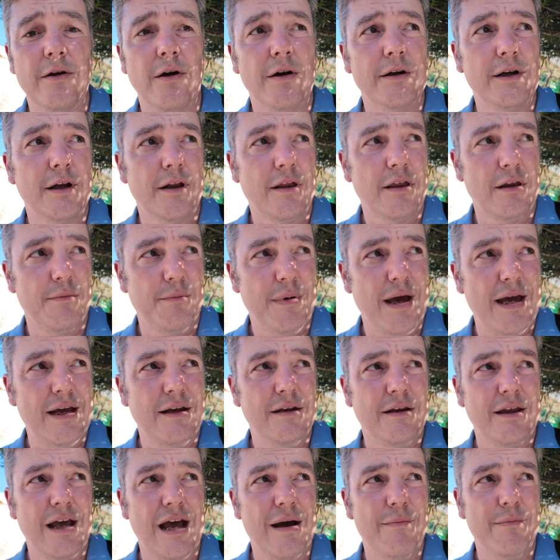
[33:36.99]
not just the
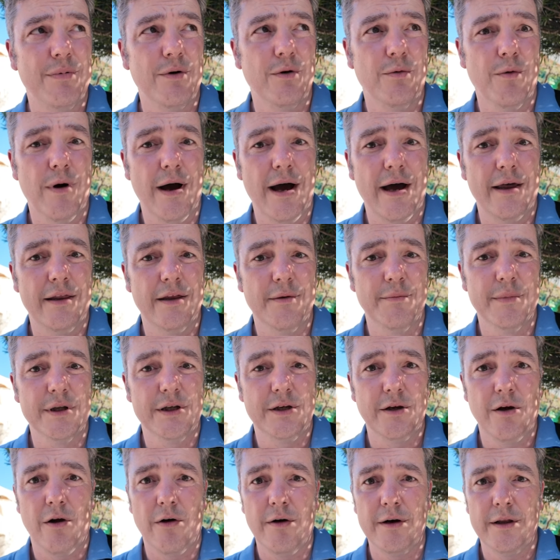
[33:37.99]
main temple where the
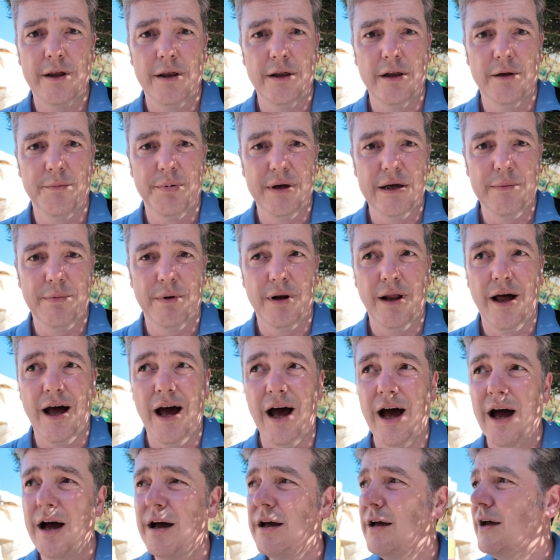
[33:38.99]
majority of the people
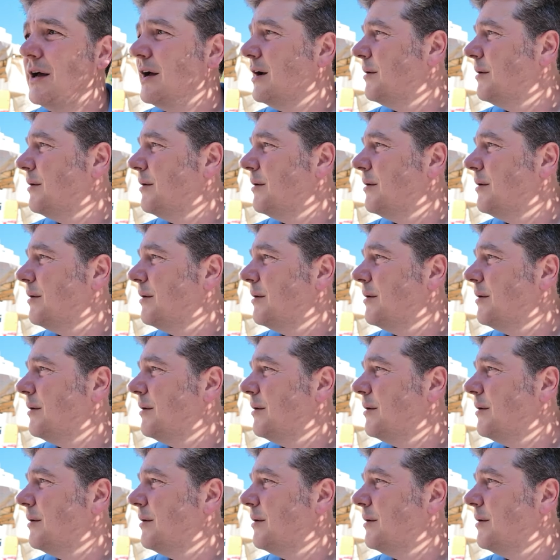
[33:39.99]
are,